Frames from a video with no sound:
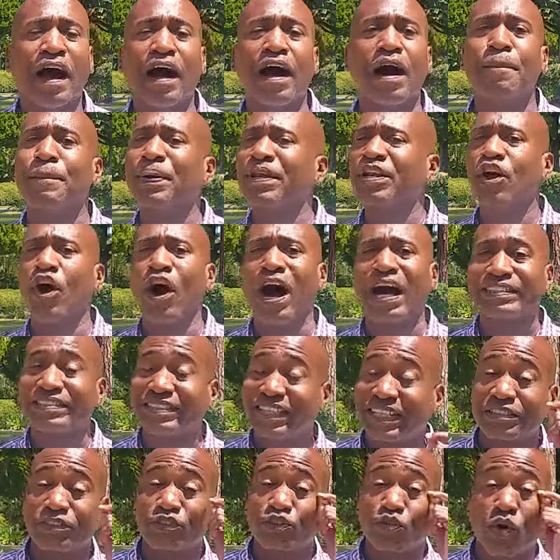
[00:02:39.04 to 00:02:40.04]
Um, but no, I
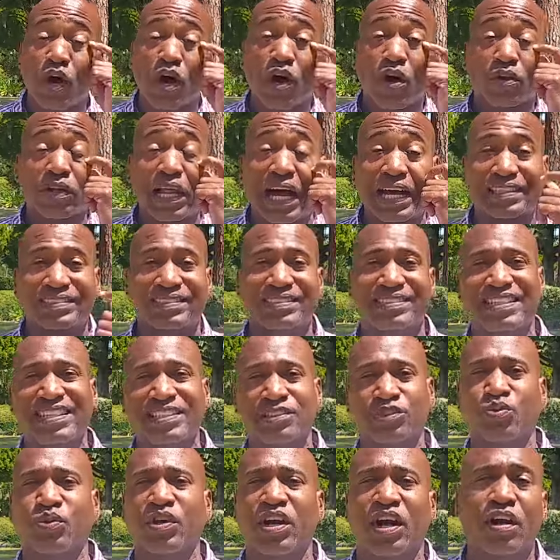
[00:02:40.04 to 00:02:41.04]
didn't do a whole lot of
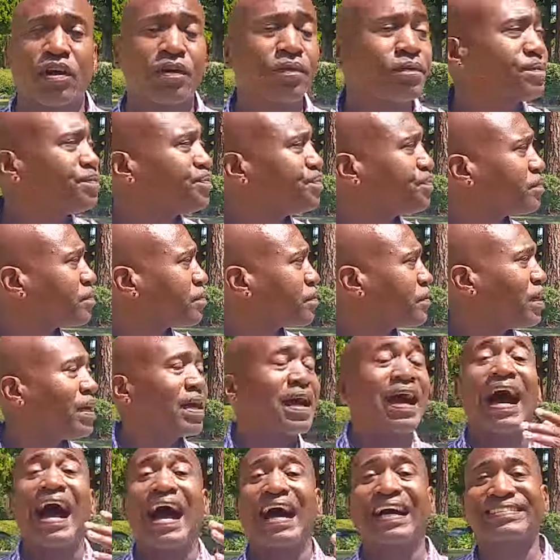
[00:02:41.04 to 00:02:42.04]
scenes with her.
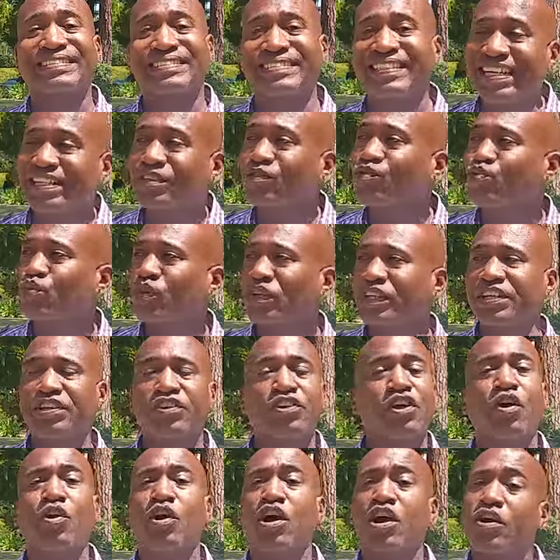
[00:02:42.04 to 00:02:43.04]
I didn't really
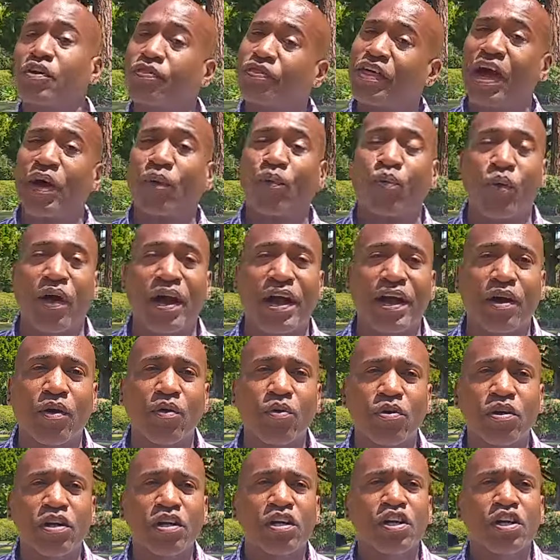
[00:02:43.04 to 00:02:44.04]
know her that well.